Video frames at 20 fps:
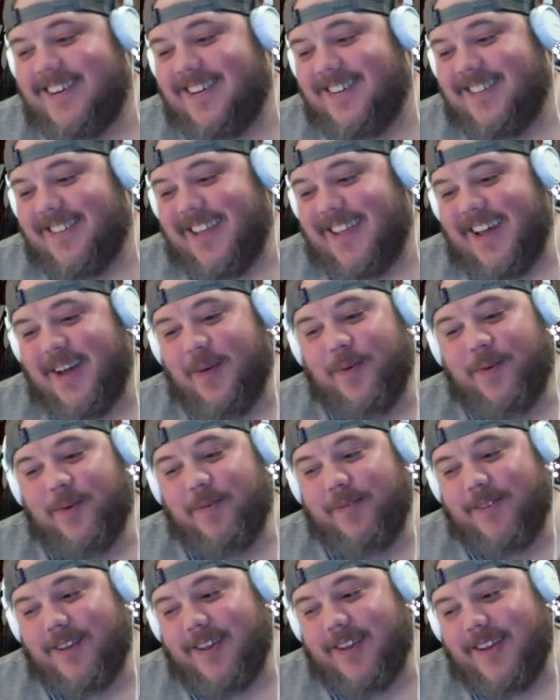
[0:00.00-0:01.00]
That would
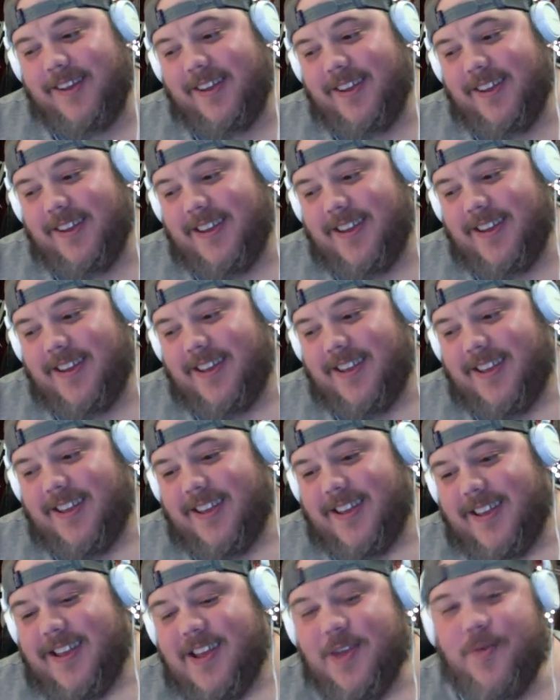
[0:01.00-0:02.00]
be.
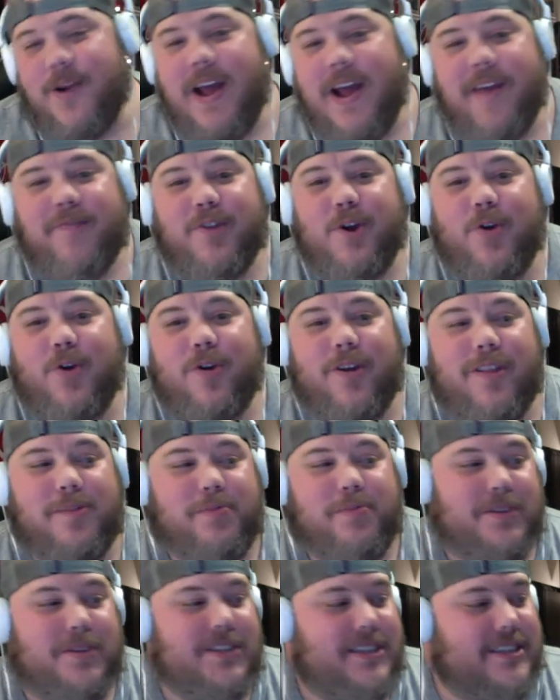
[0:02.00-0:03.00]
You'd have to go to the
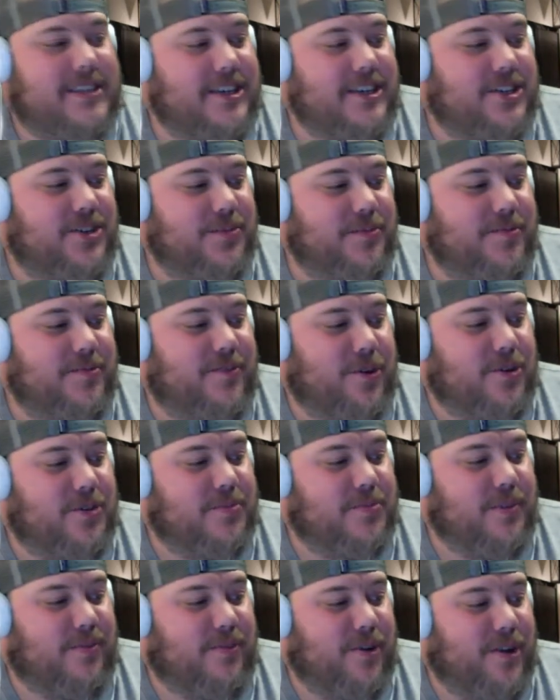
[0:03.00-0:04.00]
police station first
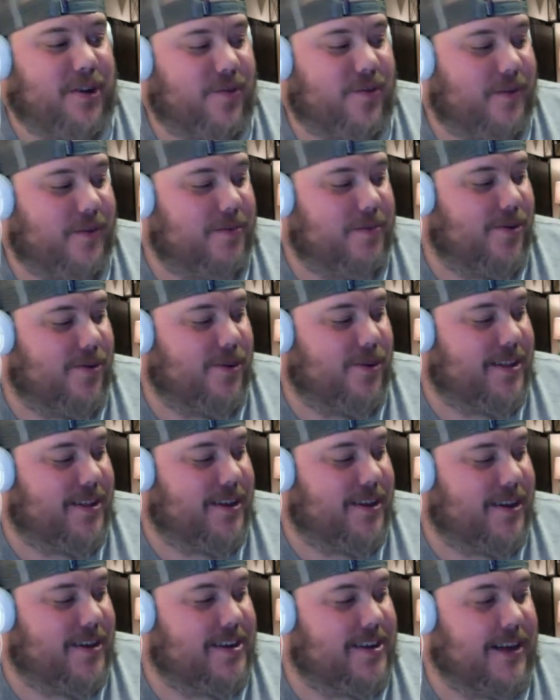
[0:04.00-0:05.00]
before you repo
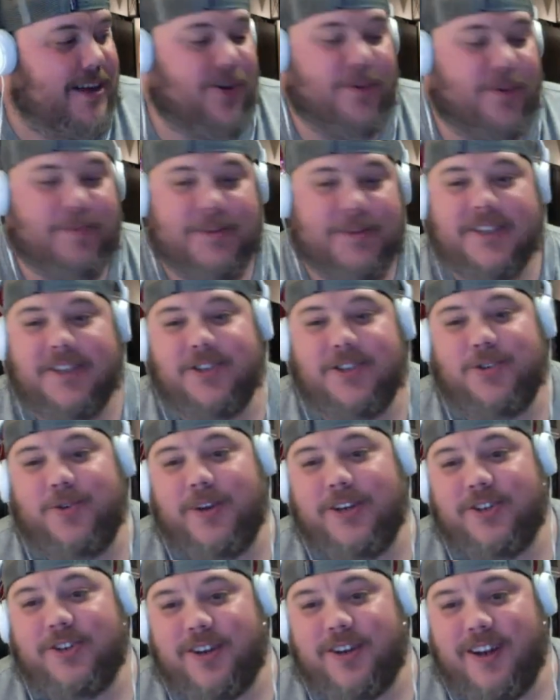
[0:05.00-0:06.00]
anything and tell them the
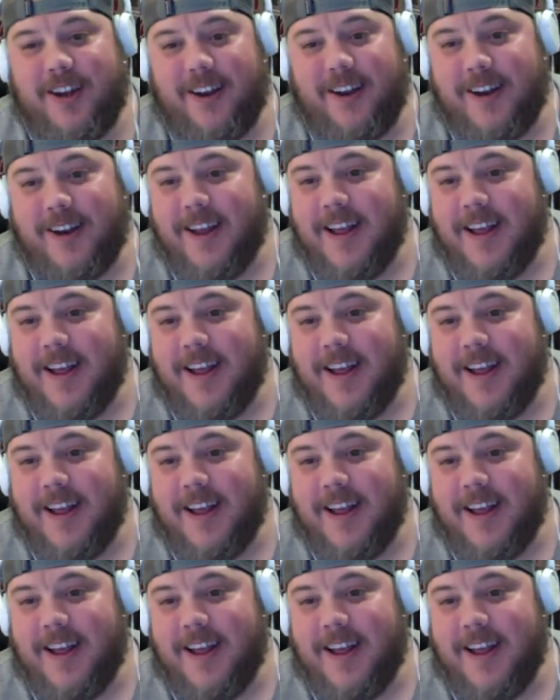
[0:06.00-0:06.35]
situation, and